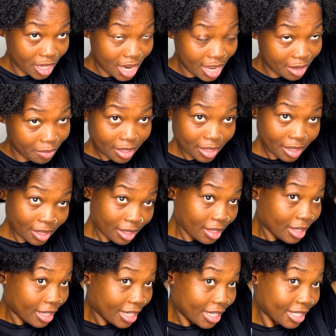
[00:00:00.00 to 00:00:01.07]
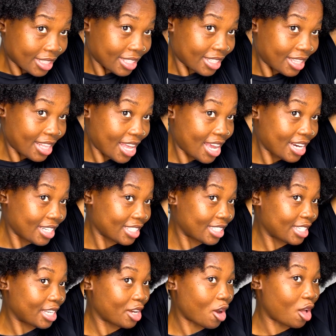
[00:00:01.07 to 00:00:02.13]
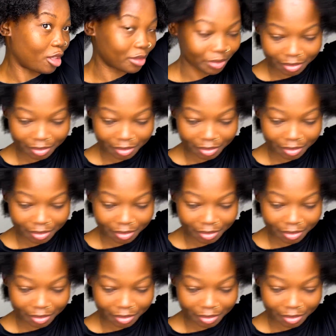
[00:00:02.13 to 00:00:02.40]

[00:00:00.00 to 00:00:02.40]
line. It's that easy, y'all.